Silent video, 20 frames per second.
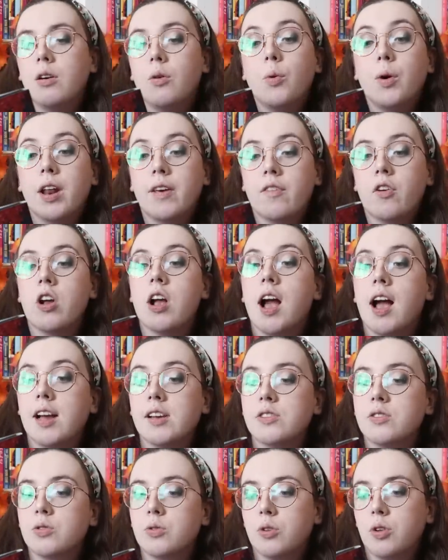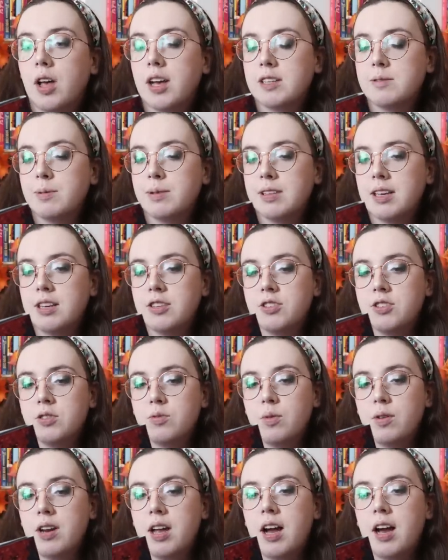whatever high school,
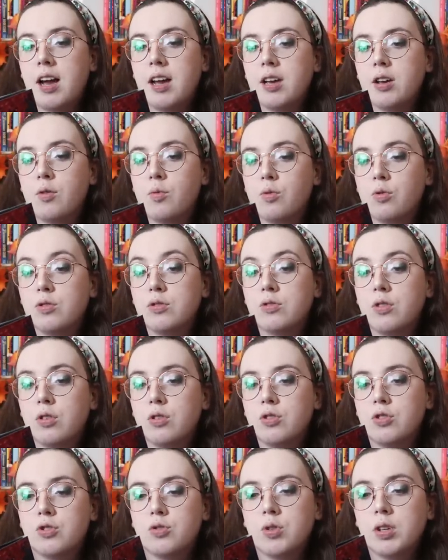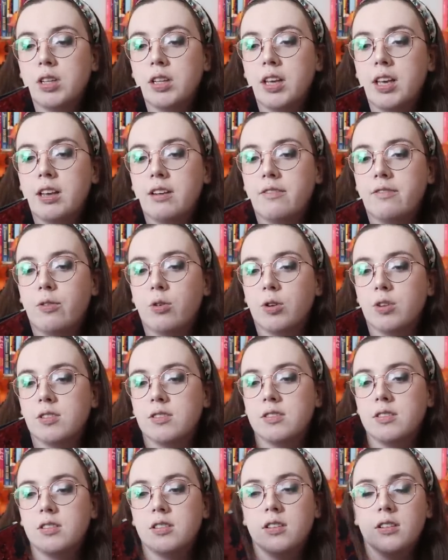expectations run high and rules are strictly
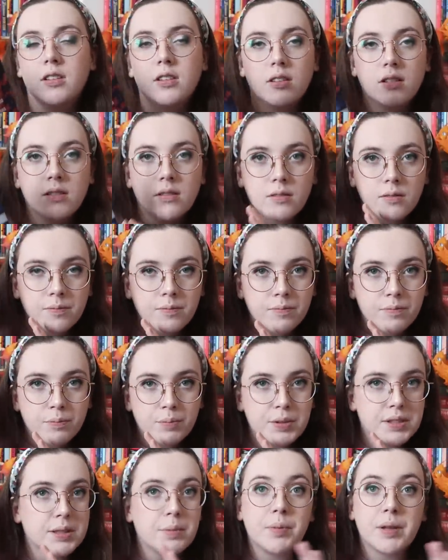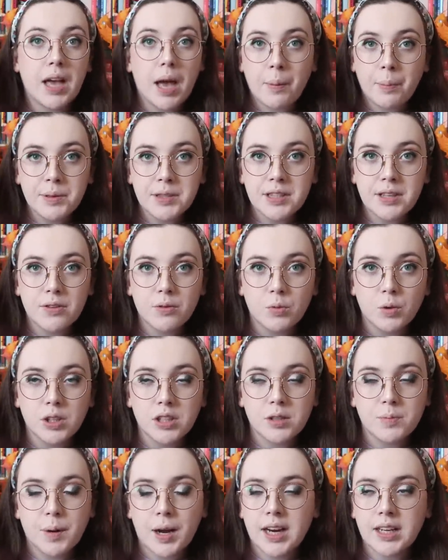enforced. Something happens in the
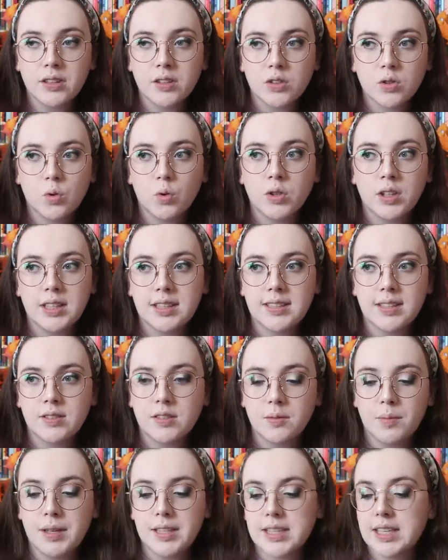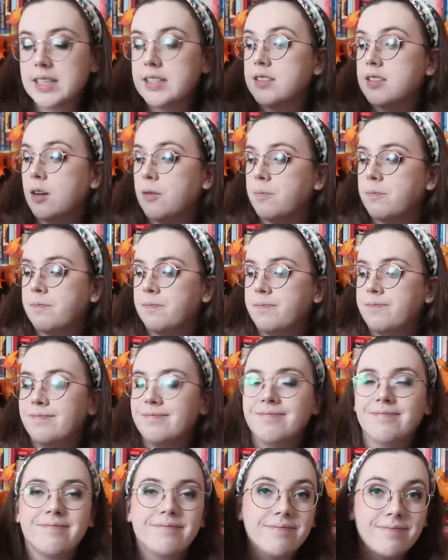woods behind the school, and that sounds amazing. So
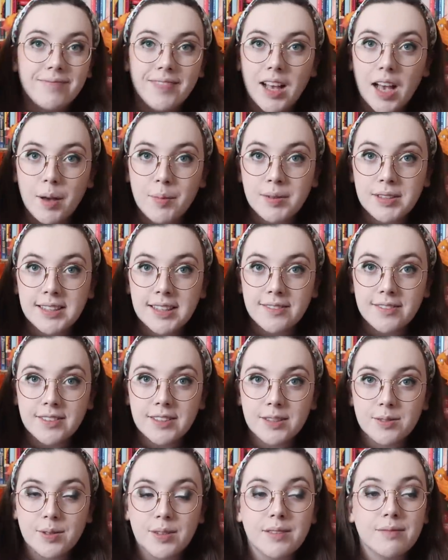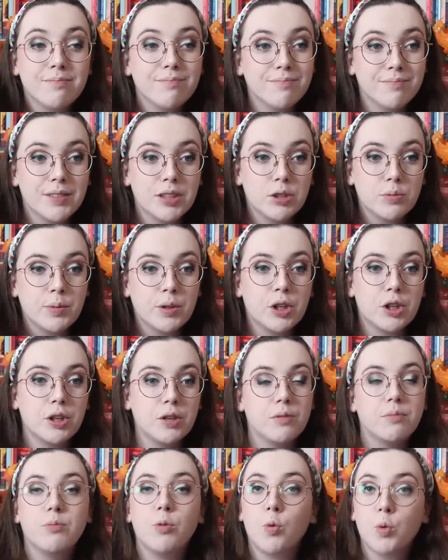I'm excited for this one. This will be
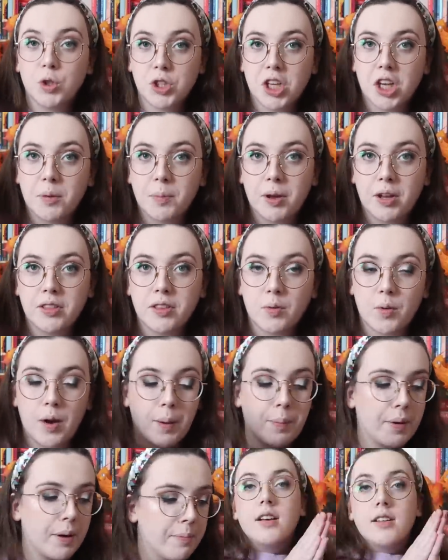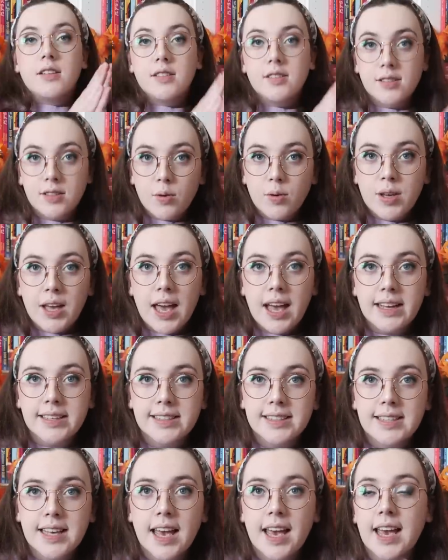good. We'll talk about it in the wrap up. So
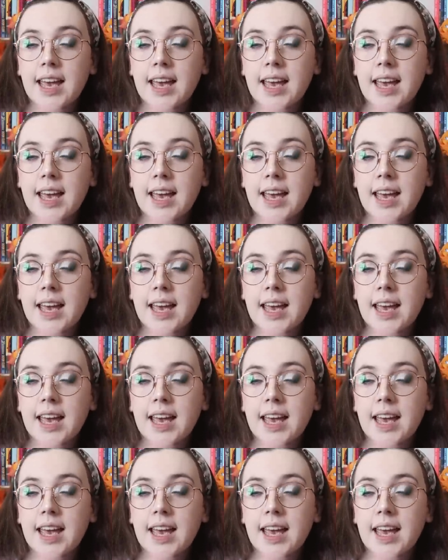yes,